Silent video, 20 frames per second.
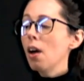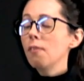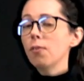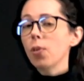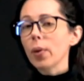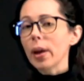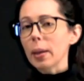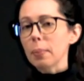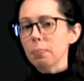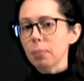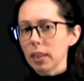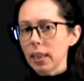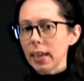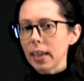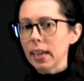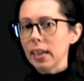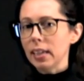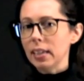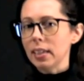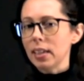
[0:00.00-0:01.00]
For a
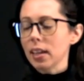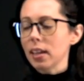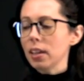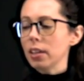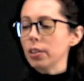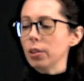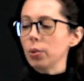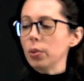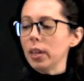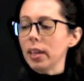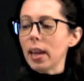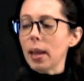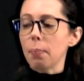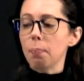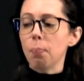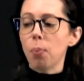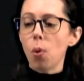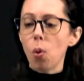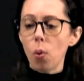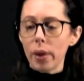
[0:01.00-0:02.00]
plane, you need a
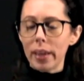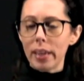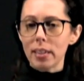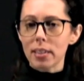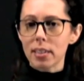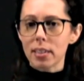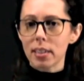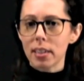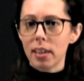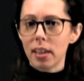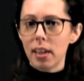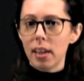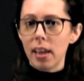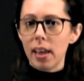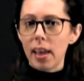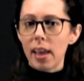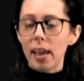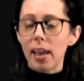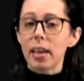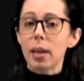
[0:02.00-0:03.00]
point
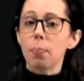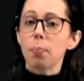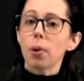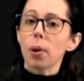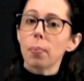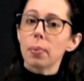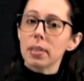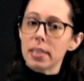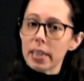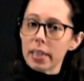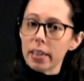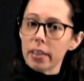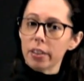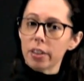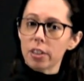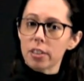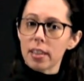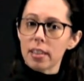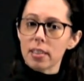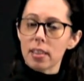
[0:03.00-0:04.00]
and a perpendicular
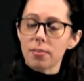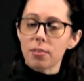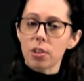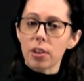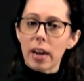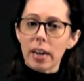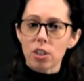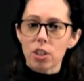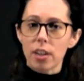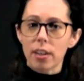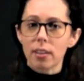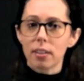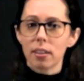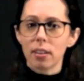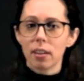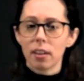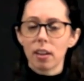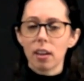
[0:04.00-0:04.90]
sense of direction.